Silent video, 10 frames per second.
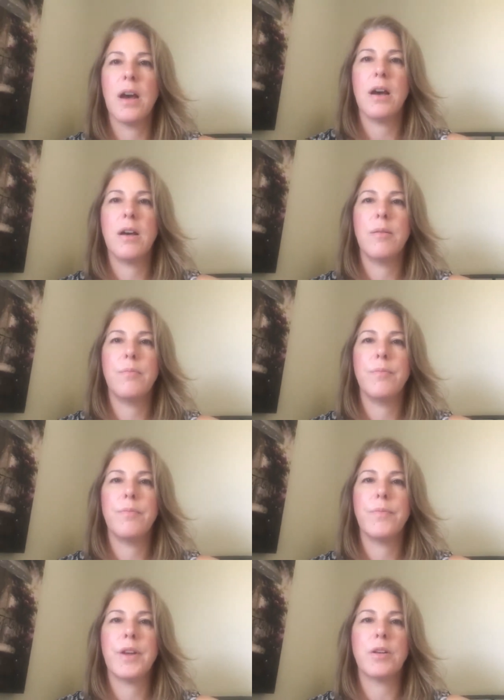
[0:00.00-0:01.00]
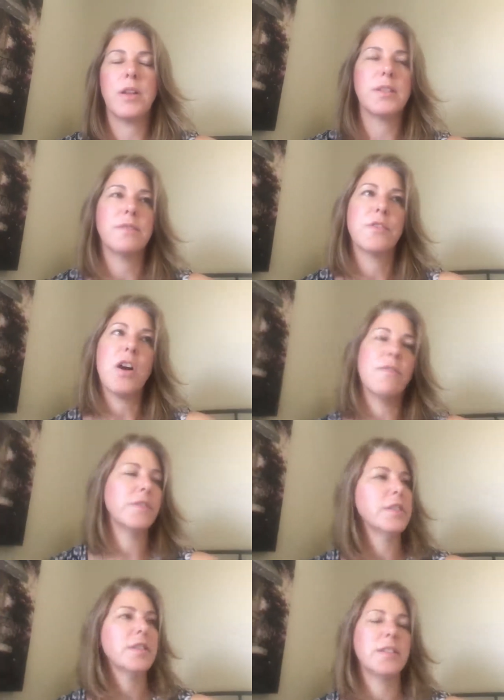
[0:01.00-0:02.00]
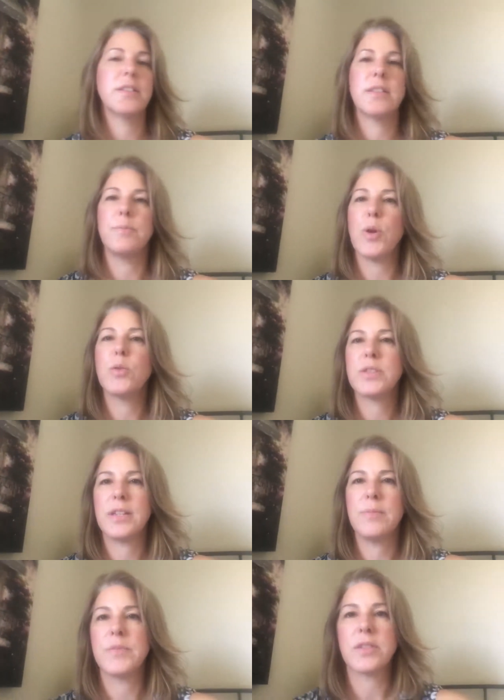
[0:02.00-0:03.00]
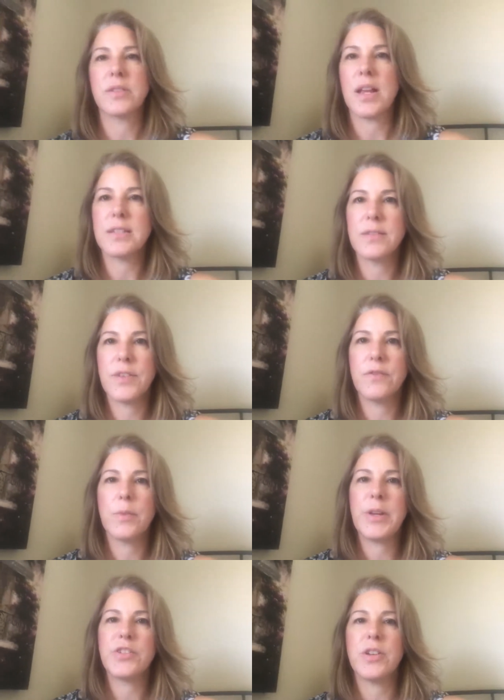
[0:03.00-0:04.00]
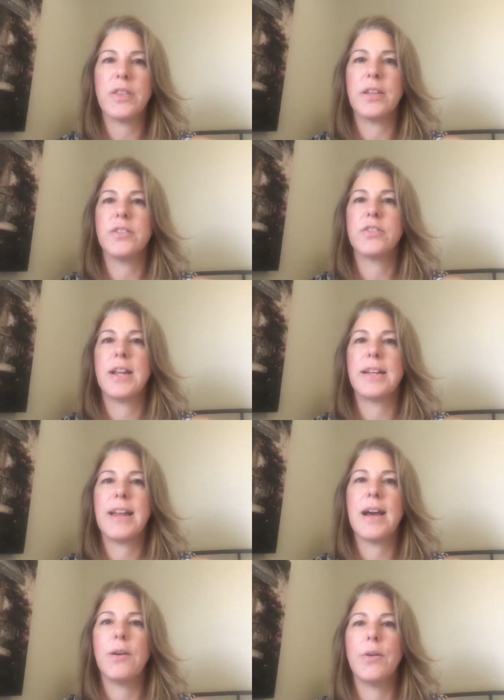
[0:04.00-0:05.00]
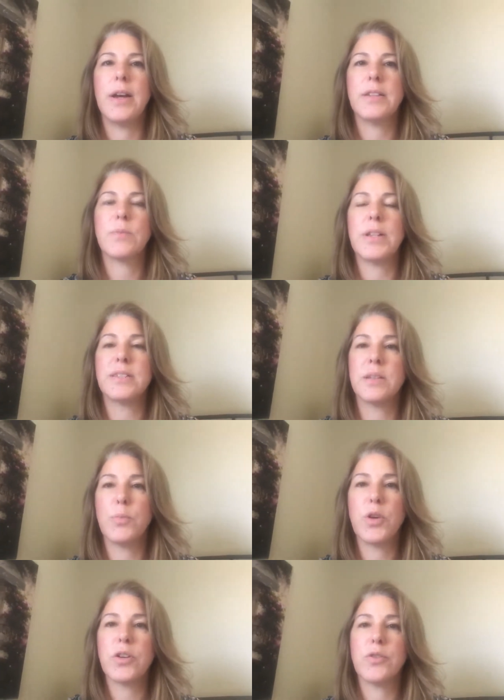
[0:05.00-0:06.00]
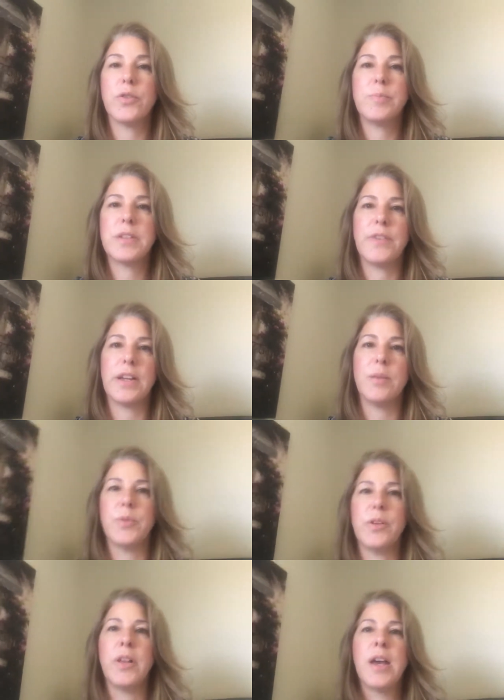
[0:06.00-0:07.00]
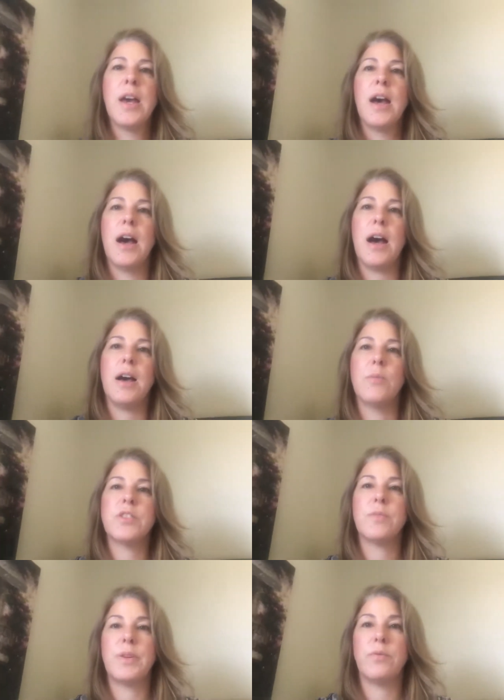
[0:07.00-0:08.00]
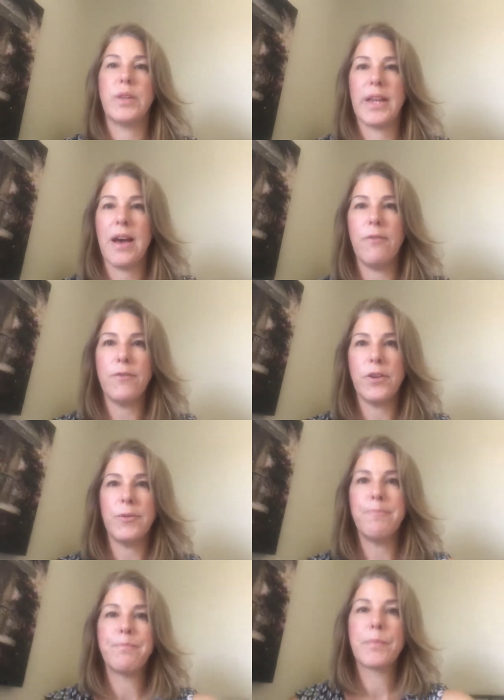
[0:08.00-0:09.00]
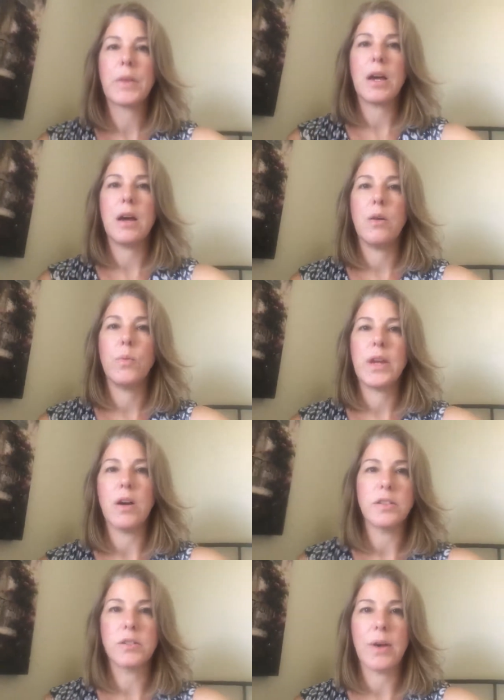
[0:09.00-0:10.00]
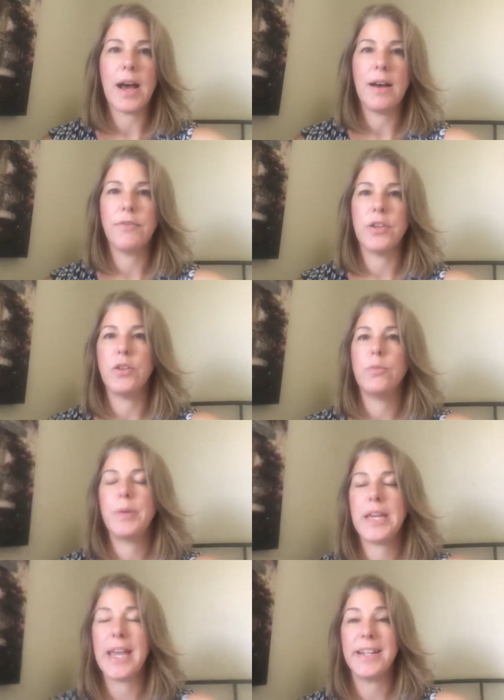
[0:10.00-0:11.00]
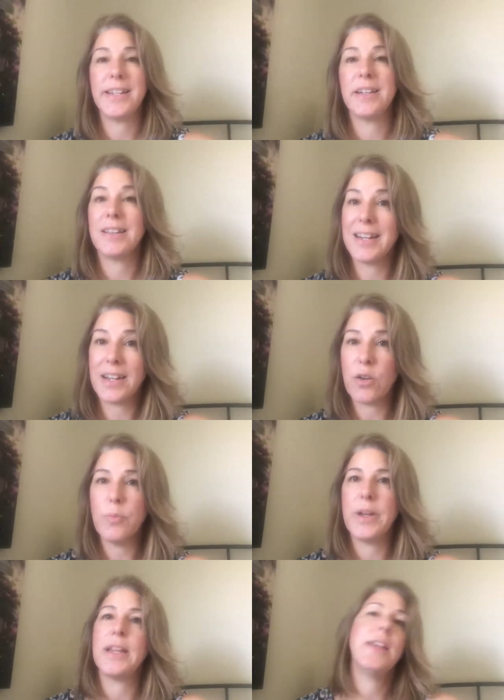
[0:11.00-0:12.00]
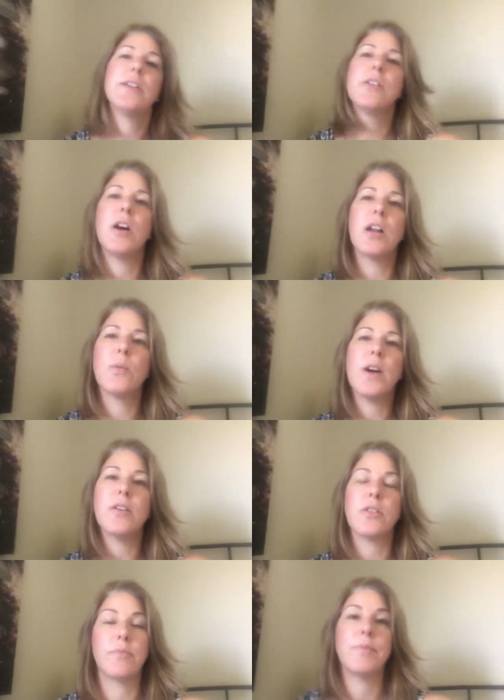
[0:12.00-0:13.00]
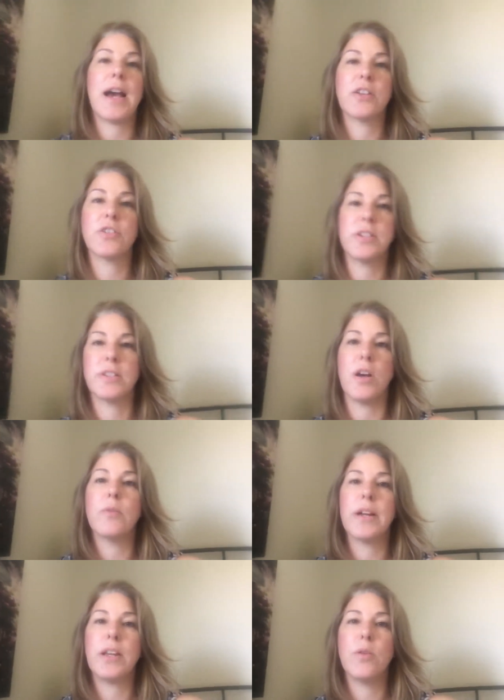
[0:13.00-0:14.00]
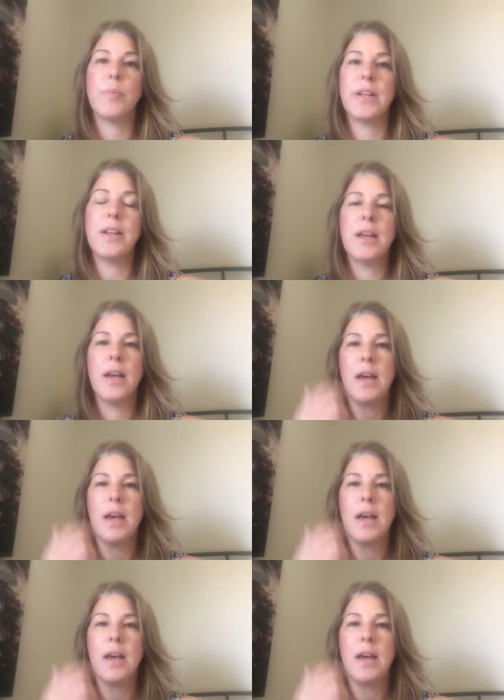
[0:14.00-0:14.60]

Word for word: Um, there are lots of conferences, symposiums, there's lots of information on the internet now, as well as support groups available, uh, which have been really helpful. Uh, we also have the new PKD clinic opening here in Ottawa, or actually is already open.